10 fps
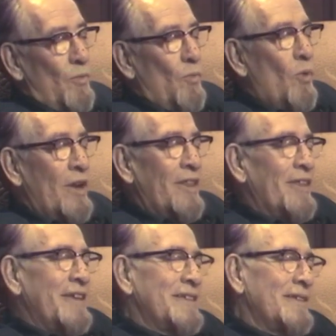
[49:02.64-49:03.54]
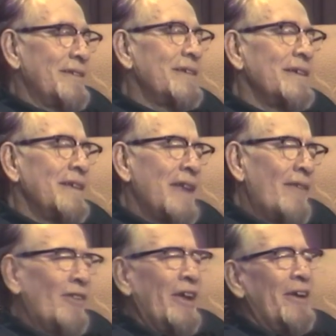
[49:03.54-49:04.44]
one of the things that
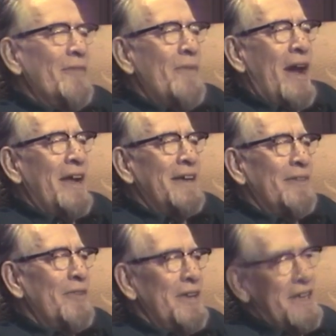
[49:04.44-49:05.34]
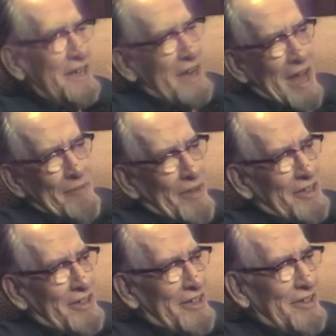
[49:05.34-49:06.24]
never entered our mind, and we did not
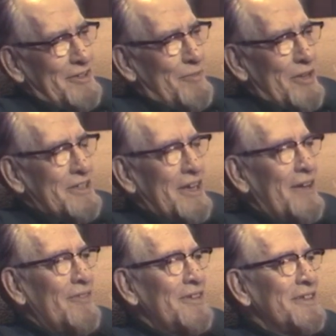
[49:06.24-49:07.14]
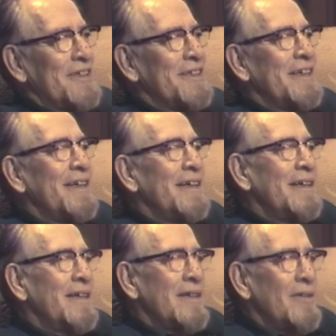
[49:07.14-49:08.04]
mention at those press conferences,
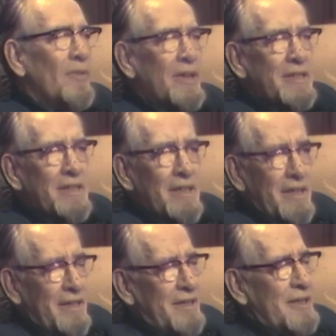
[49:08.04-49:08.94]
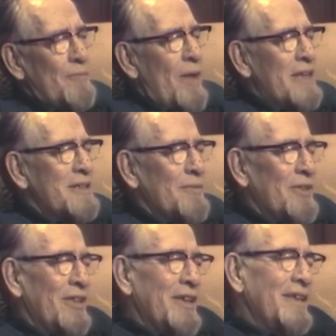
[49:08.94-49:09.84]
was the
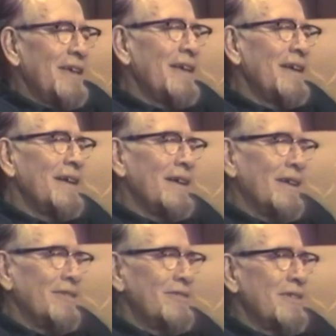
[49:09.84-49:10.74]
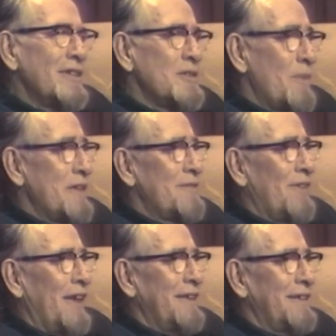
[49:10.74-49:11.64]
possibility of
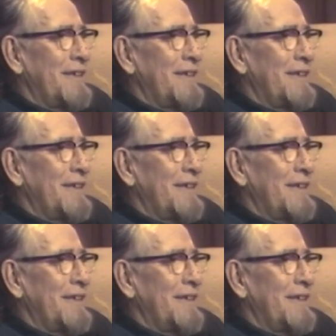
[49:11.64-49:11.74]
spaceflight.